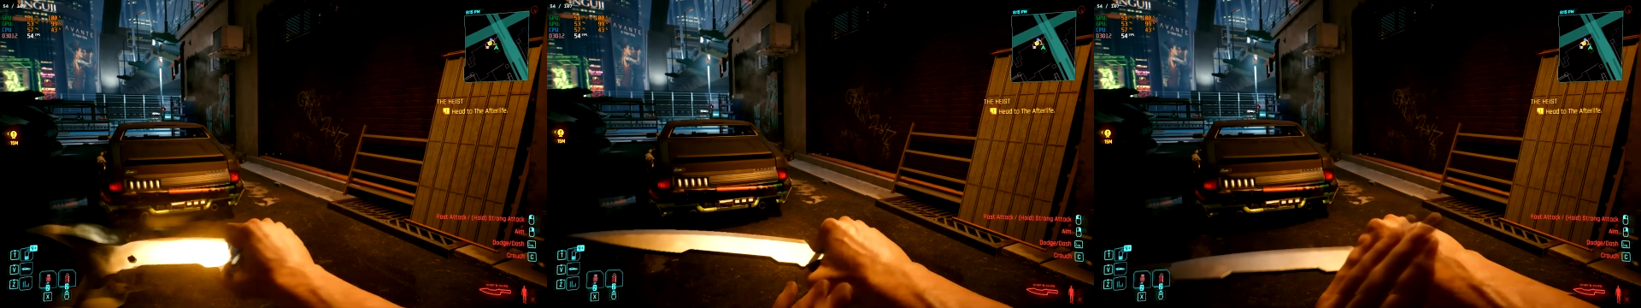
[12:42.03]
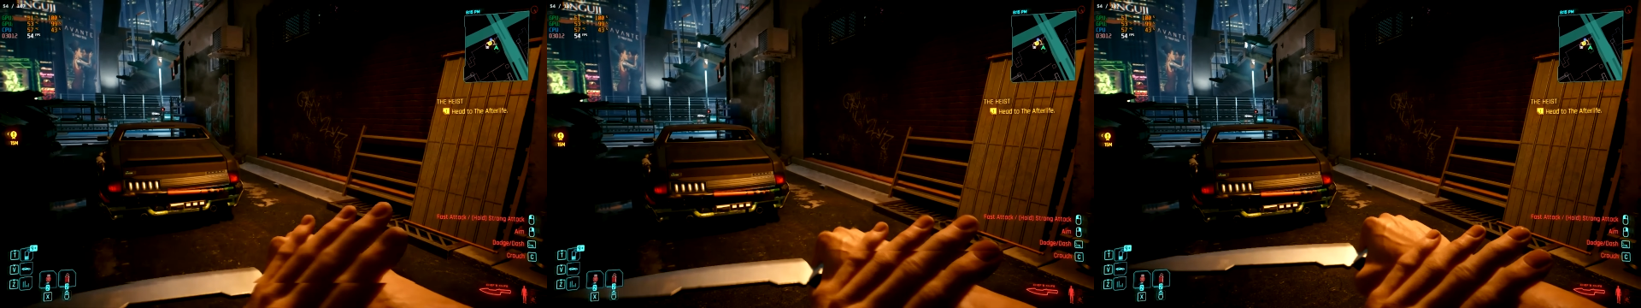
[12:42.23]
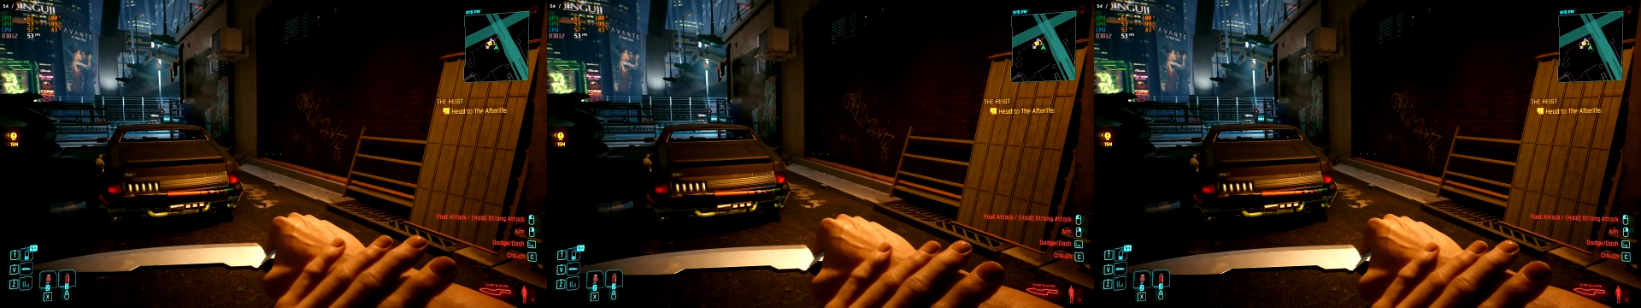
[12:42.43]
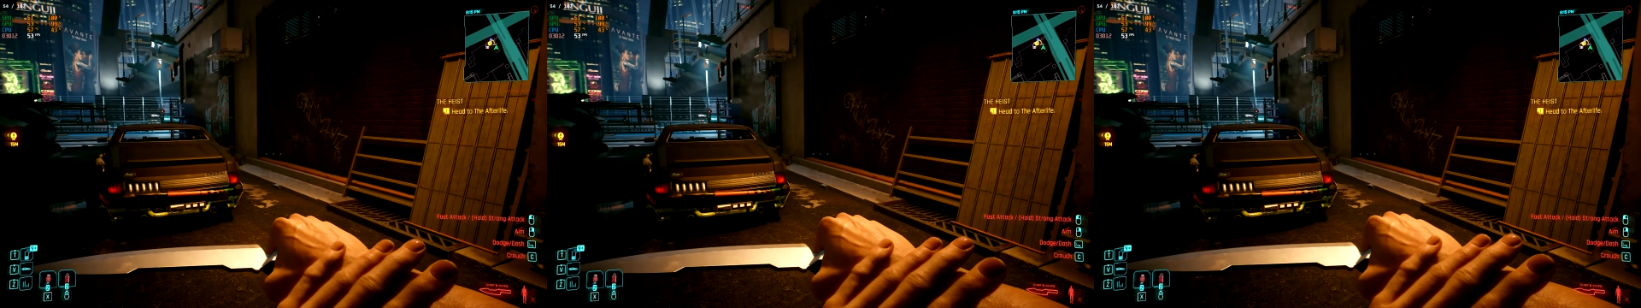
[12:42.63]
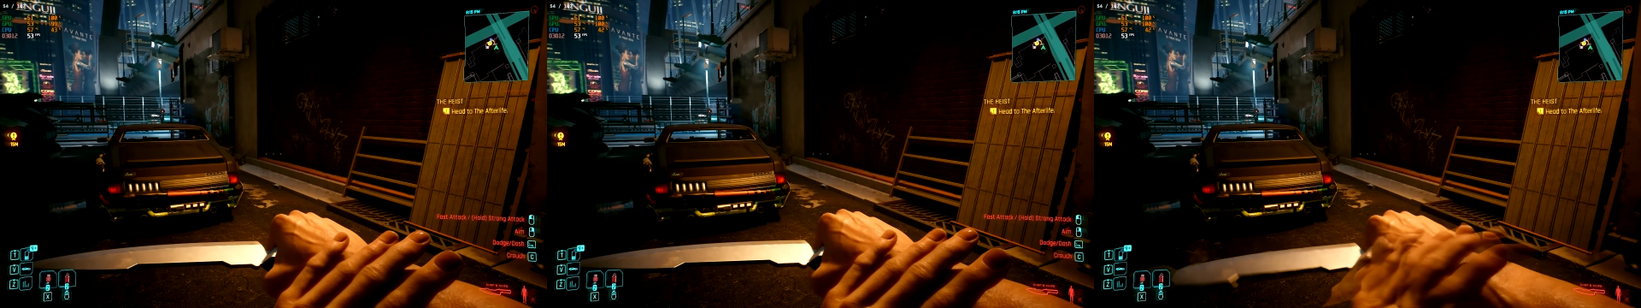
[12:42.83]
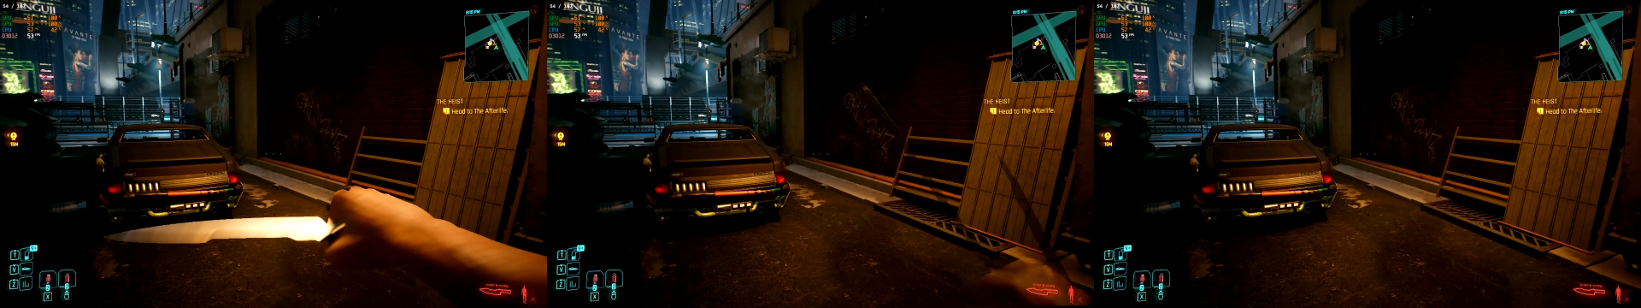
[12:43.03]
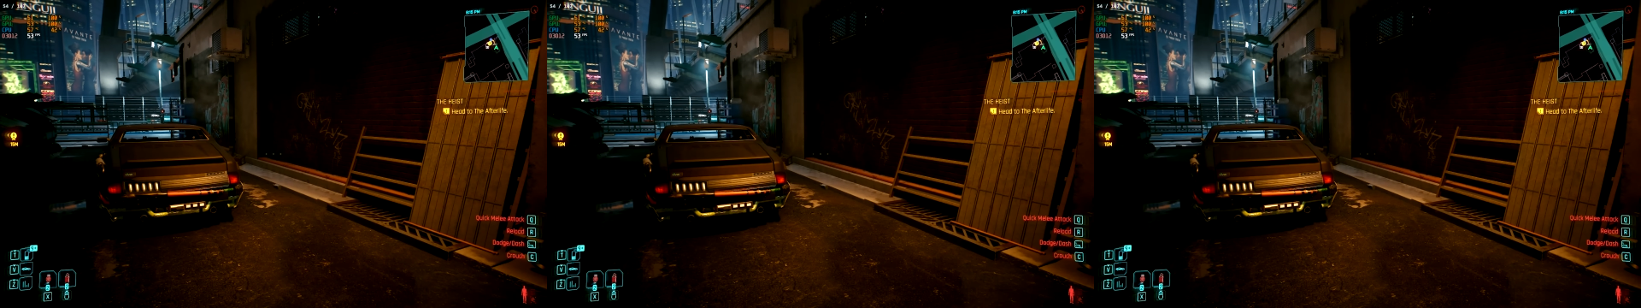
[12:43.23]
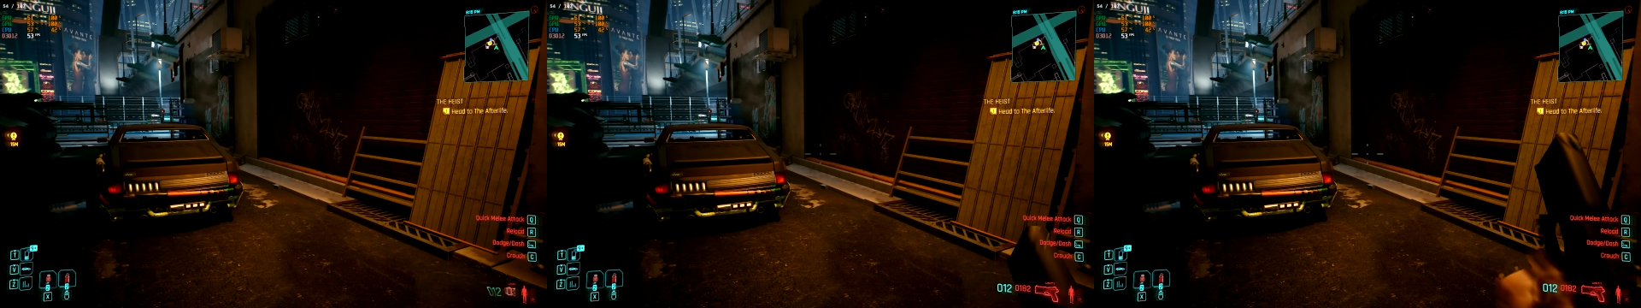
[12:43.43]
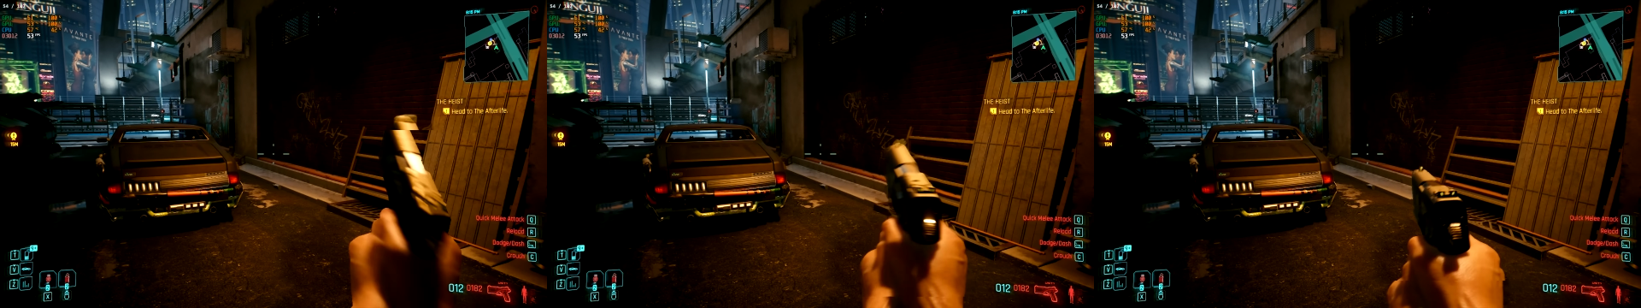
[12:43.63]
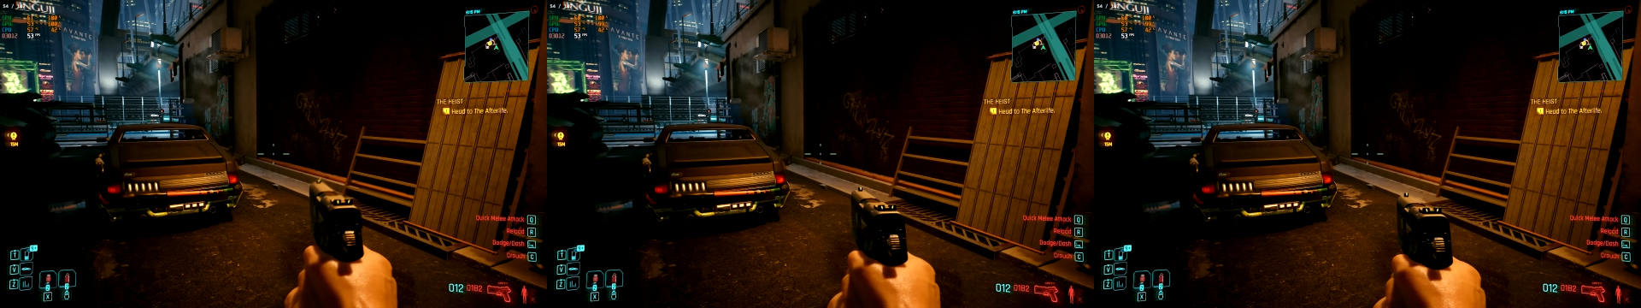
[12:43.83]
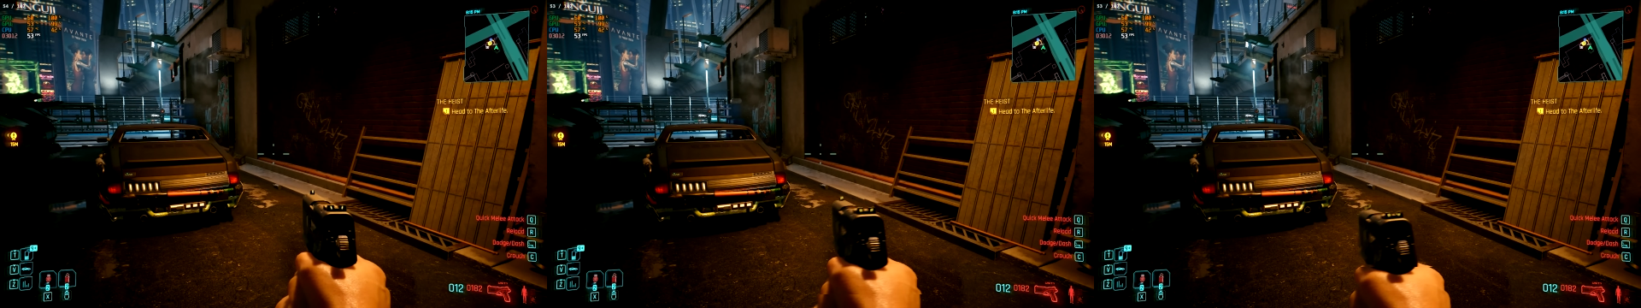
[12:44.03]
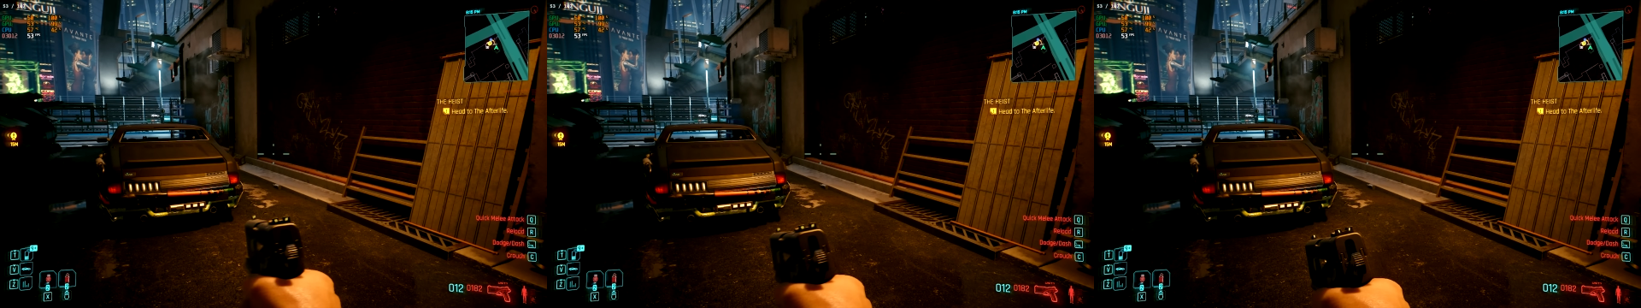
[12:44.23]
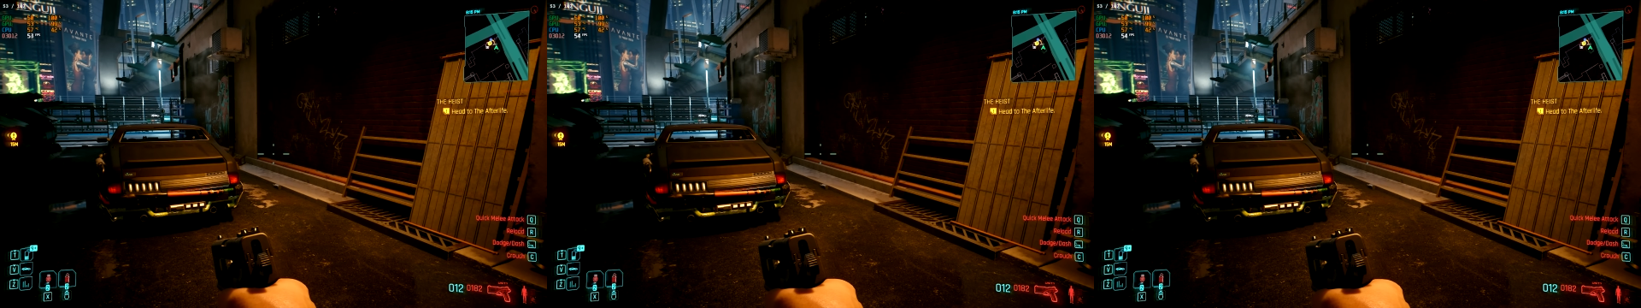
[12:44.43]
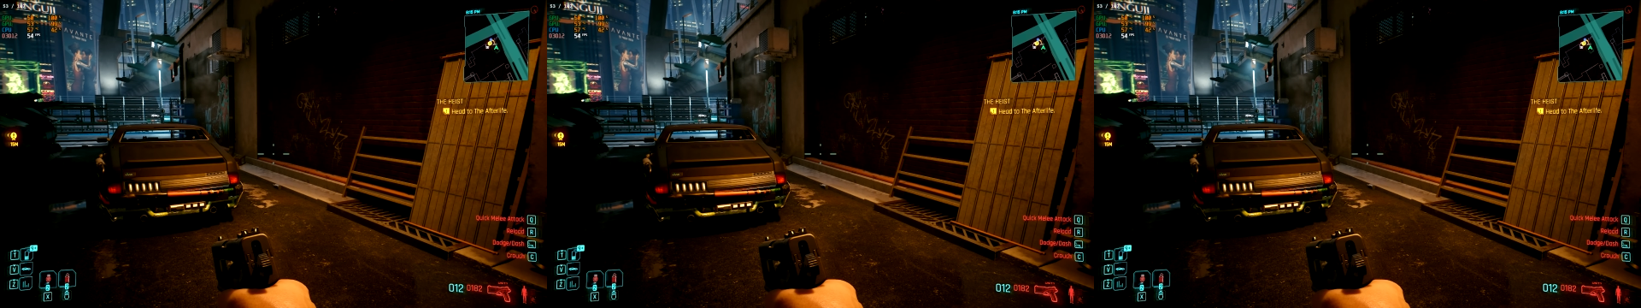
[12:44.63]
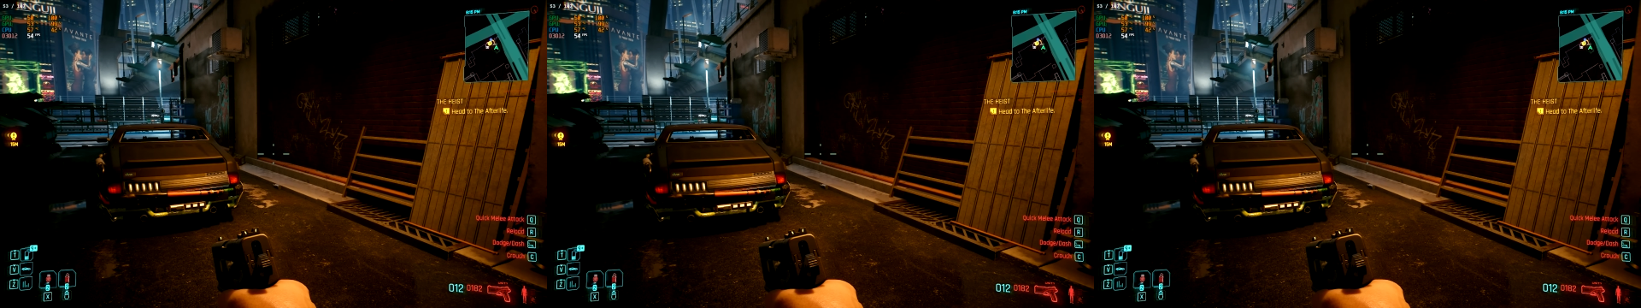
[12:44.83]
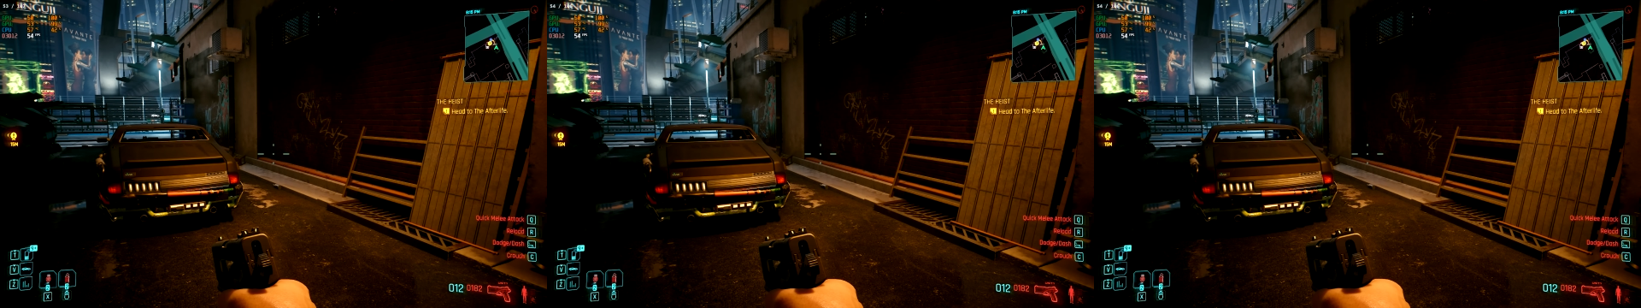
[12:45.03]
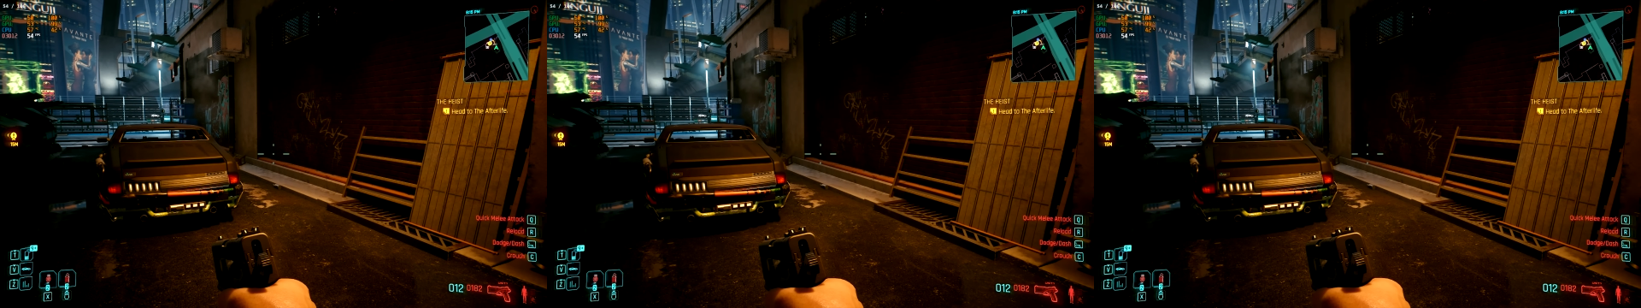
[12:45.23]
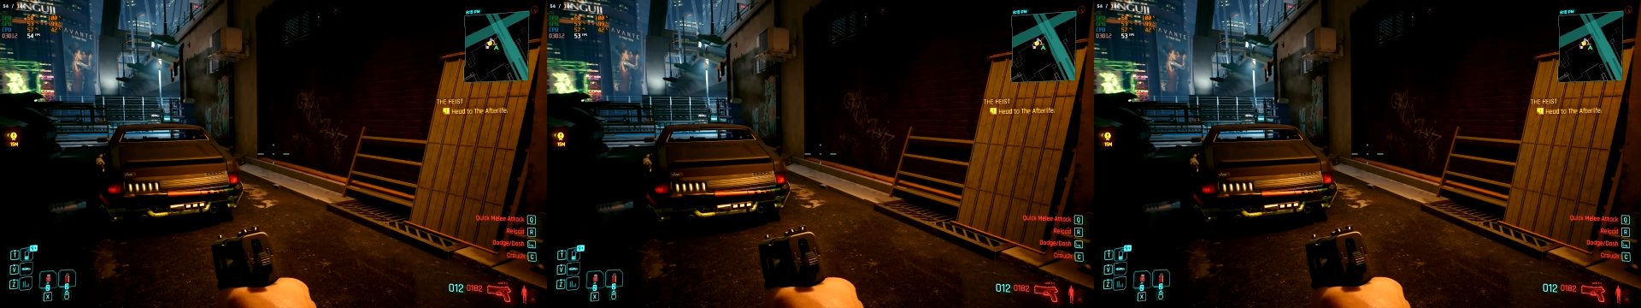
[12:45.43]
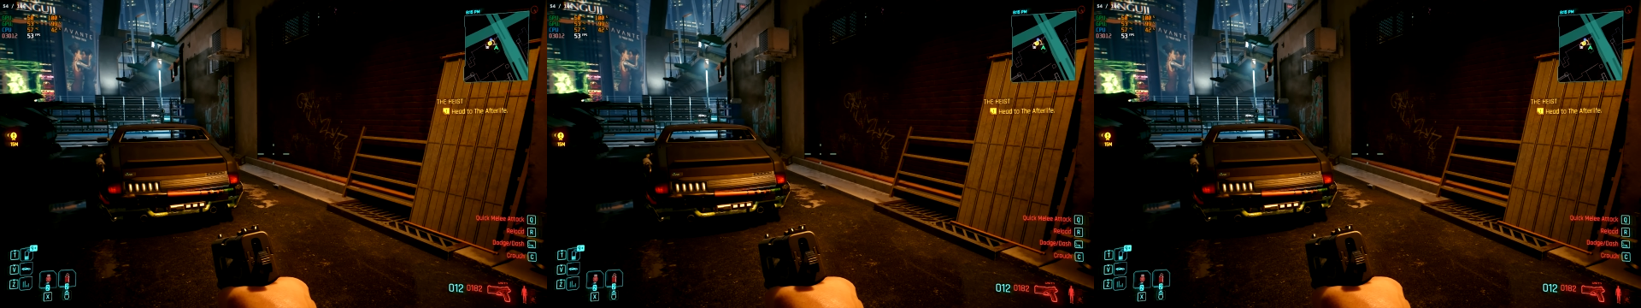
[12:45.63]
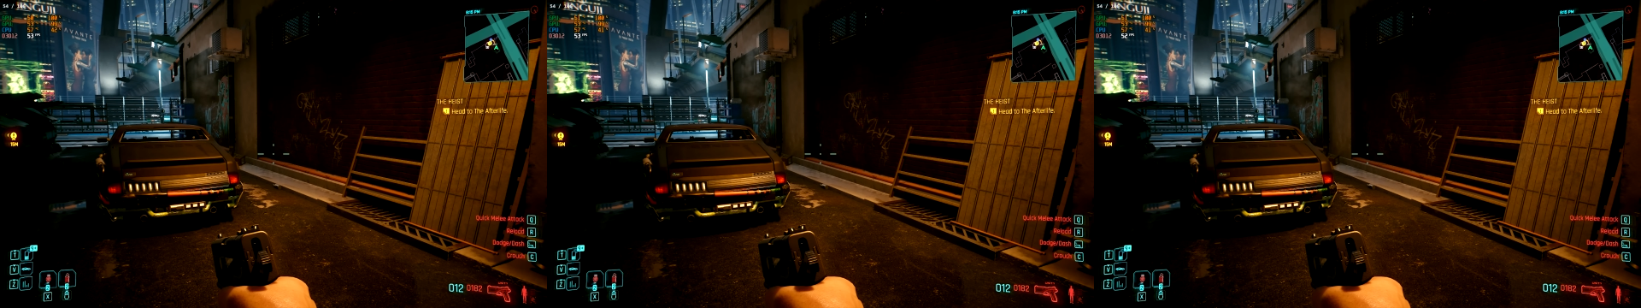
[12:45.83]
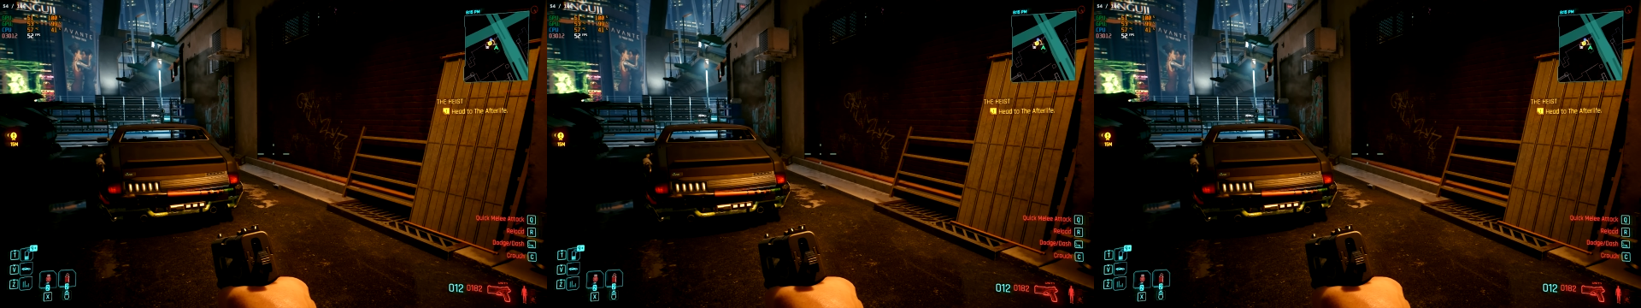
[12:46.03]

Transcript: Nobody's mouth can be seen.